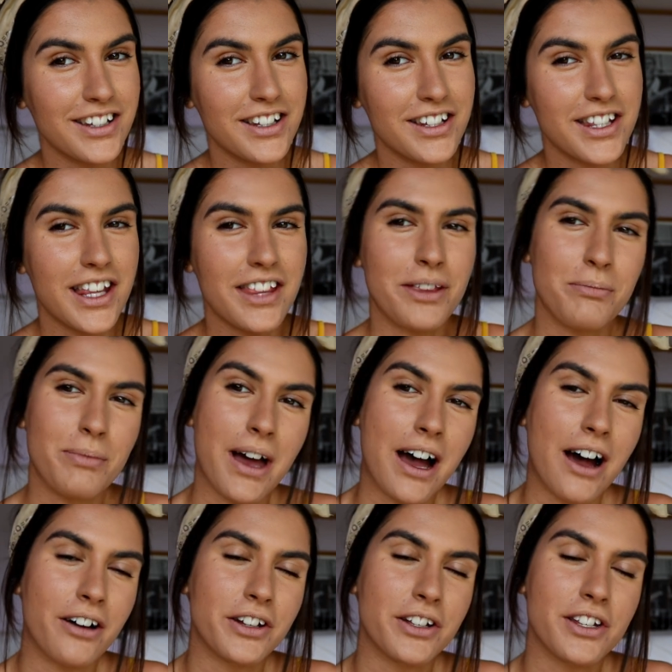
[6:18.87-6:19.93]
is the
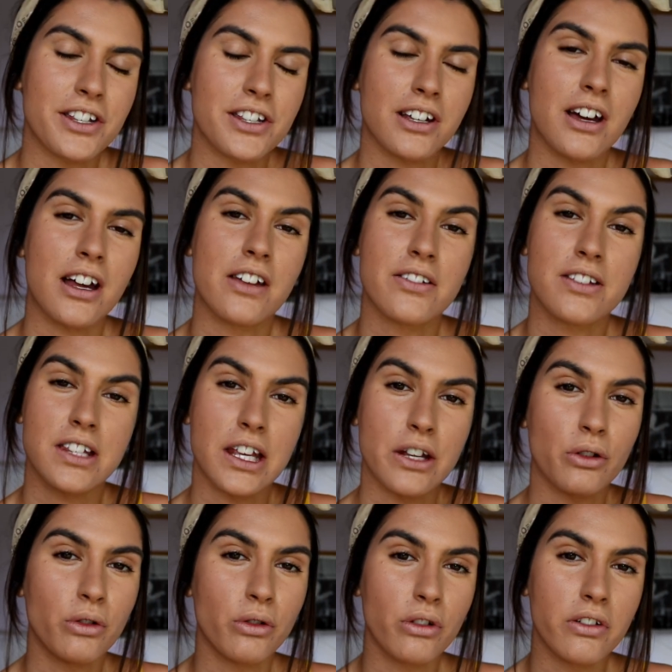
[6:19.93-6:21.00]
powders to kind of
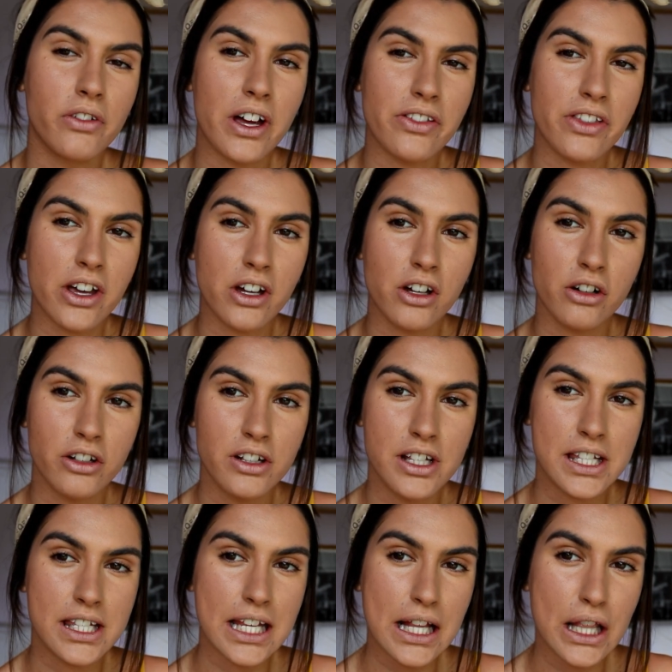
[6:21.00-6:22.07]
set all like the
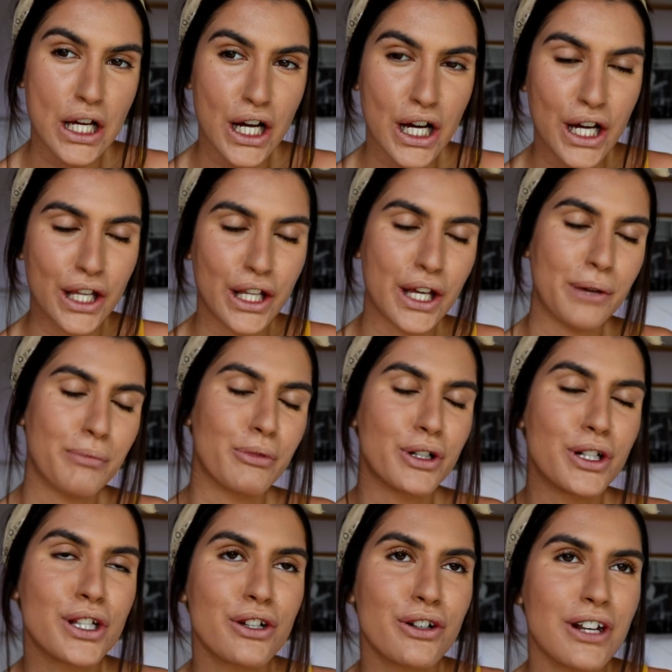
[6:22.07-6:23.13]
concealer and like
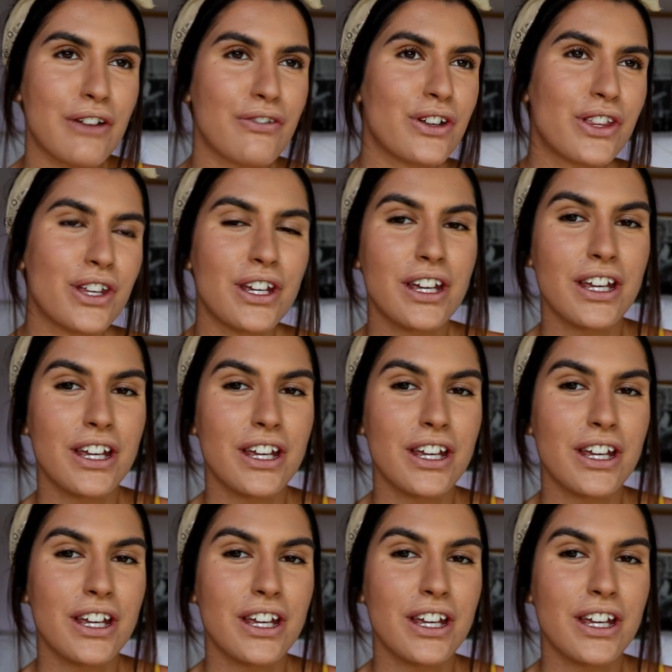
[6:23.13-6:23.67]
bronzer and everything